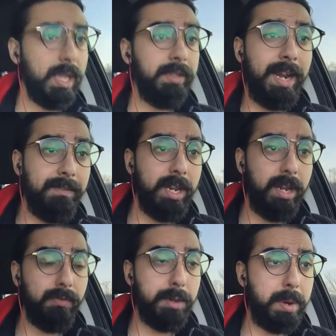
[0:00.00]
Then I have an
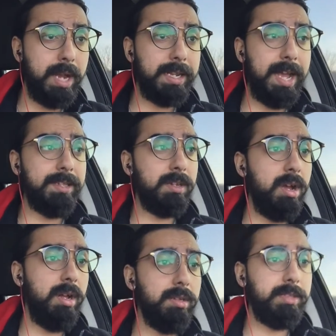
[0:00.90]
interview podcast
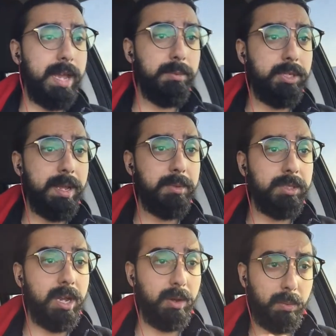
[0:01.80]
called Taboo Table
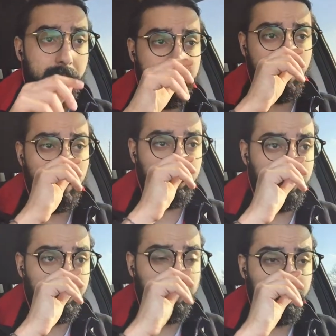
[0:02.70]
Talk, where I talk
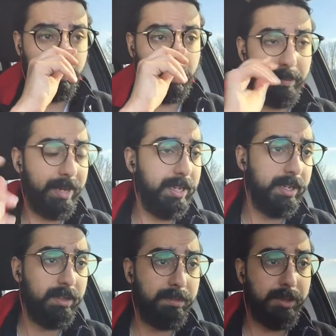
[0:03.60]
to
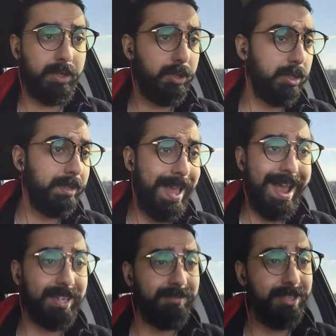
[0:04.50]
comedians, musicians,
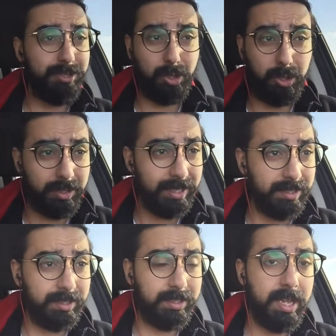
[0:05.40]
activists,
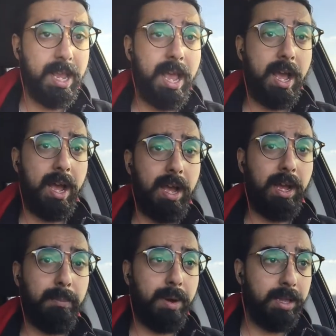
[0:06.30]
journalists,
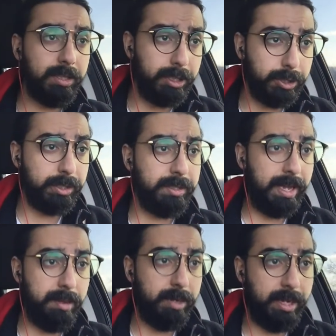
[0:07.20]
politicians,
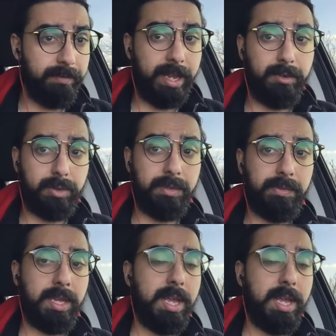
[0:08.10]
anybody of interest.